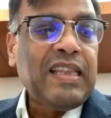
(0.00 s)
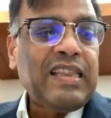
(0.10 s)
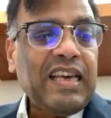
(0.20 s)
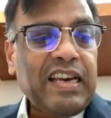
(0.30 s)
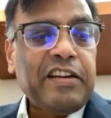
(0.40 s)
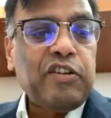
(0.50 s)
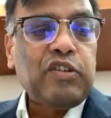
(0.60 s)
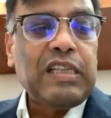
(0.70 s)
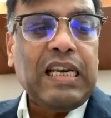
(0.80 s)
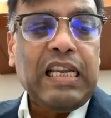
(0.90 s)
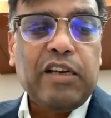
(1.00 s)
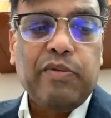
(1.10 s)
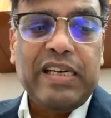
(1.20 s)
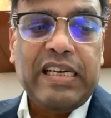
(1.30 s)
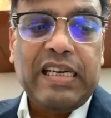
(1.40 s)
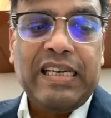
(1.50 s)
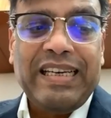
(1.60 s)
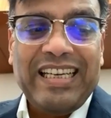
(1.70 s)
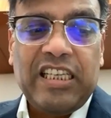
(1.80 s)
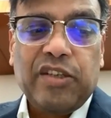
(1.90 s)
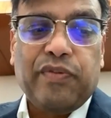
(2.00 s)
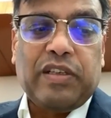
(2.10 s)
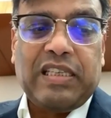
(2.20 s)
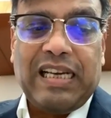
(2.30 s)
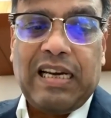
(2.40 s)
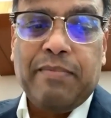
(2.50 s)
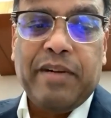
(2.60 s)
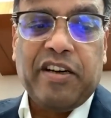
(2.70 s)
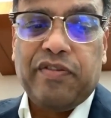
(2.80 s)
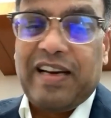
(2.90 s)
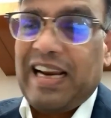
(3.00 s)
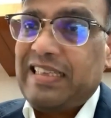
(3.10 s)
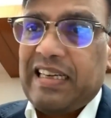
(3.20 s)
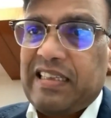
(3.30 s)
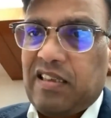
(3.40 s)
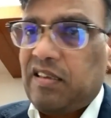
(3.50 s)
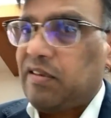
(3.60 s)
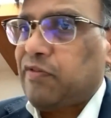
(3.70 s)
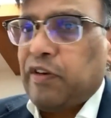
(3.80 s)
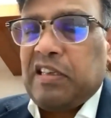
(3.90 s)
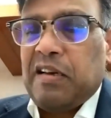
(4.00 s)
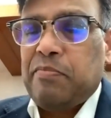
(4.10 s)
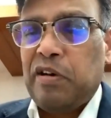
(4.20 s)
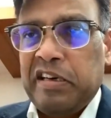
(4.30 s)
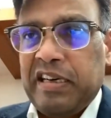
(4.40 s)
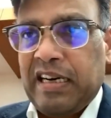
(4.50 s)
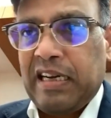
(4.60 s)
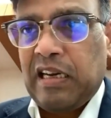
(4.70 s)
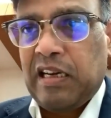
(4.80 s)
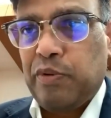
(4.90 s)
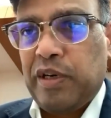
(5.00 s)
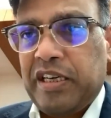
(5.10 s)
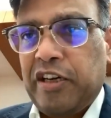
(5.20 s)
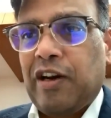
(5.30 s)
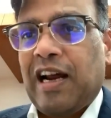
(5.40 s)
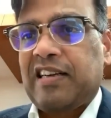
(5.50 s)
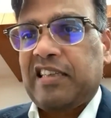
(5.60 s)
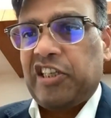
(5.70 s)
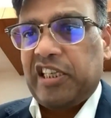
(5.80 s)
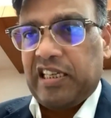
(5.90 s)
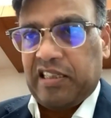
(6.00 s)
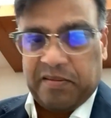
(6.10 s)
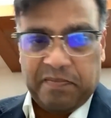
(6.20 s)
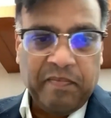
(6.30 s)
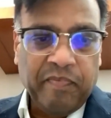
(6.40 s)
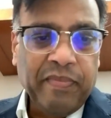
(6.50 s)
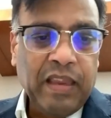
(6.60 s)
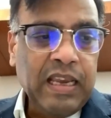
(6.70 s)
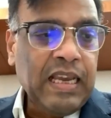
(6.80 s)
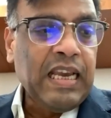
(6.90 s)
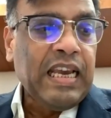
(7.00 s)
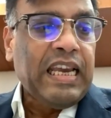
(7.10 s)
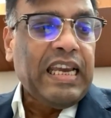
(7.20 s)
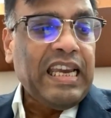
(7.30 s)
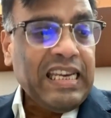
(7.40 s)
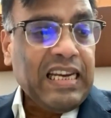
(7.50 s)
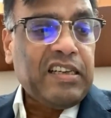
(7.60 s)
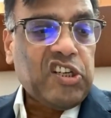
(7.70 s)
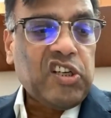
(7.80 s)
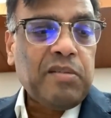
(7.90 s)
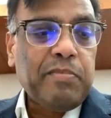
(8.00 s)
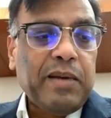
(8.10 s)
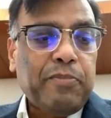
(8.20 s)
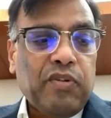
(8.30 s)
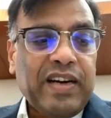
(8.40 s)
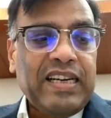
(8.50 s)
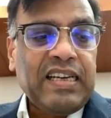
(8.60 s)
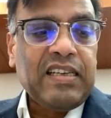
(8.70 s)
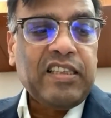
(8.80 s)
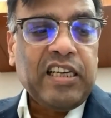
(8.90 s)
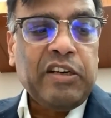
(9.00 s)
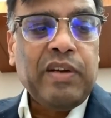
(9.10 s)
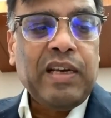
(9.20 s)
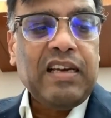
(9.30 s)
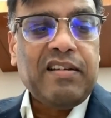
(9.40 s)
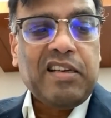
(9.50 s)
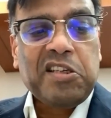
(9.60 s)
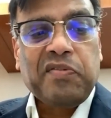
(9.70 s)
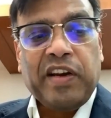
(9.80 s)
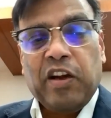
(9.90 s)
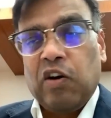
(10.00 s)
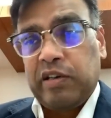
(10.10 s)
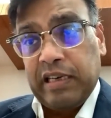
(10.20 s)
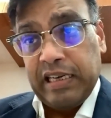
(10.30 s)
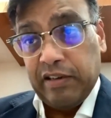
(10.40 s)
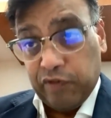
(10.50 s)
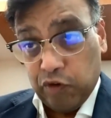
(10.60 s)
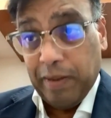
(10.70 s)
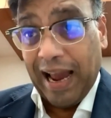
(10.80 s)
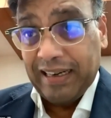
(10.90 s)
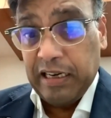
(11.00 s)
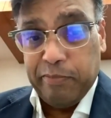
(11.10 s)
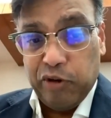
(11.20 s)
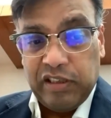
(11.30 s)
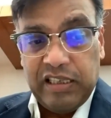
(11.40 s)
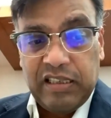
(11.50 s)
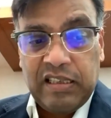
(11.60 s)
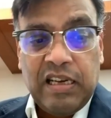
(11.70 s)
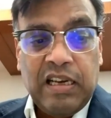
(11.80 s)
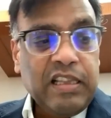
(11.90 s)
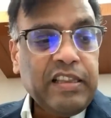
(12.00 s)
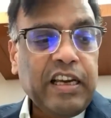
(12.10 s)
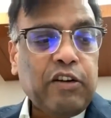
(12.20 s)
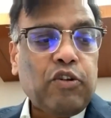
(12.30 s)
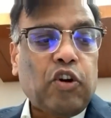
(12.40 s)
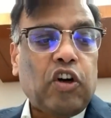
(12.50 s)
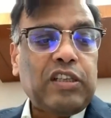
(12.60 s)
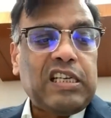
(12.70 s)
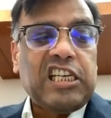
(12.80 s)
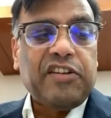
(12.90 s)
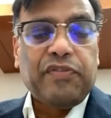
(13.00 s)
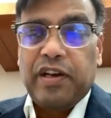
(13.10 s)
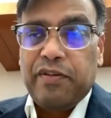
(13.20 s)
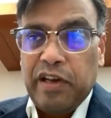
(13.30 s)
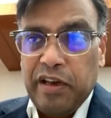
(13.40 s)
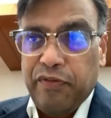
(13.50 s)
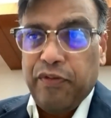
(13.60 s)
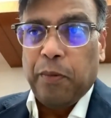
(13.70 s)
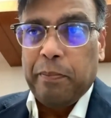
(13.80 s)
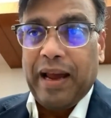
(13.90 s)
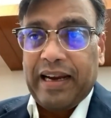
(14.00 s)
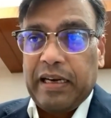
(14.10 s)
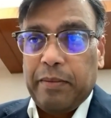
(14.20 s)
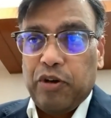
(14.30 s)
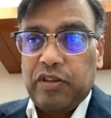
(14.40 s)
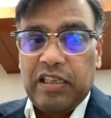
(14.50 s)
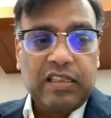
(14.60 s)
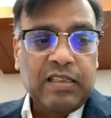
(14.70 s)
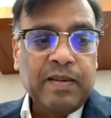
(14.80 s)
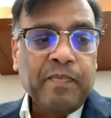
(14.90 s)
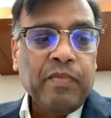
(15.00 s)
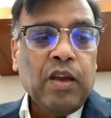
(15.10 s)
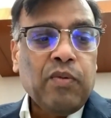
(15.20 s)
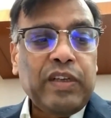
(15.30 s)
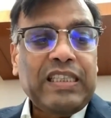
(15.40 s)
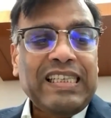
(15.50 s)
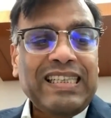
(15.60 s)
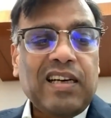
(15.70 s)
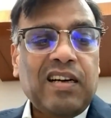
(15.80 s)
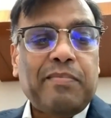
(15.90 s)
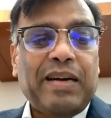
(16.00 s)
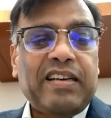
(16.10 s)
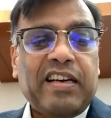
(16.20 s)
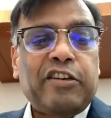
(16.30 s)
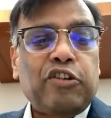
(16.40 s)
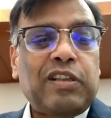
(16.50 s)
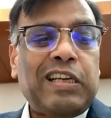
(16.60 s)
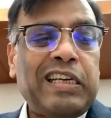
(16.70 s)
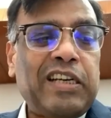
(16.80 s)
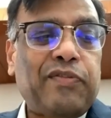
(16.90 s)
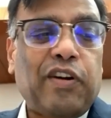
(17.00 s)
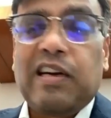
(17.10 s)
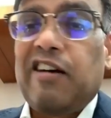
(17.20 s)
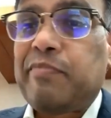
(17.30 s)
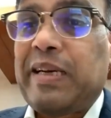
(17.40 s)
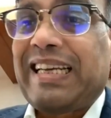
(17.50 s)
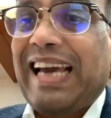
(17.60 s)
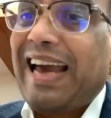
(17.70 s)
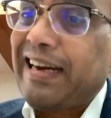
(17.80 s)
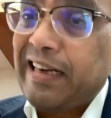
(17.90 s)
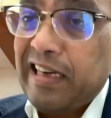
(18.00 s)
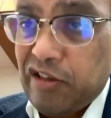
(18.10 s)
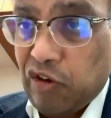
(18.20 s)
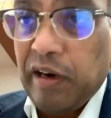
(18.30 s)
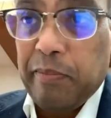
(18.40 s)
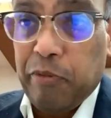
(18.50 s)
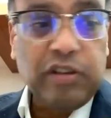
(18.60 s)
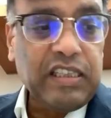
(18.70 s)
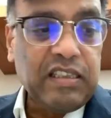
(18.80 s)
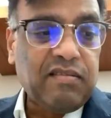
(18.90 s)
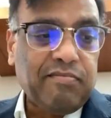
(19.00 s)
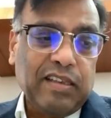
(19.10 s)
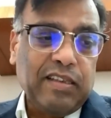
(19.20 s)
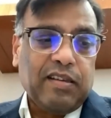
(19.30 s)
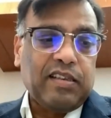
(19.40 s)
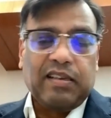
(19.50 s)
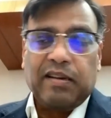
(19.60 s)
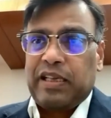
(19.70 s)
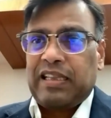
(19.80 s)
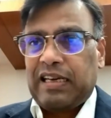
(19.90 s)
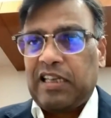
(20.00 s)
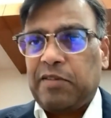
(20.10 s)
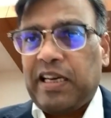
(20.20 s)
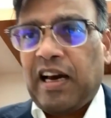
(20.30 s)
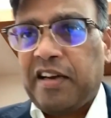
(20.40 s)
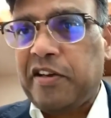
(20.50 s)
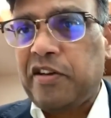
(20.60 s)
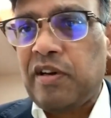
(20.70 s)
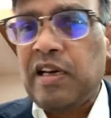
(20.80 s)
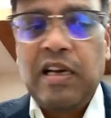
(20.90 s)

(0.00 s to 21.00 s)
they reduce the liquidity needs for settlement of transactions. For example, intraday liquidity on RTGS. In addition, by providing a genuinely risk-free alternative to bank deposits, they could cause a shift away from bank deposits, which in turn might reduce the need for government guarantees on deposits. This is something that has been argued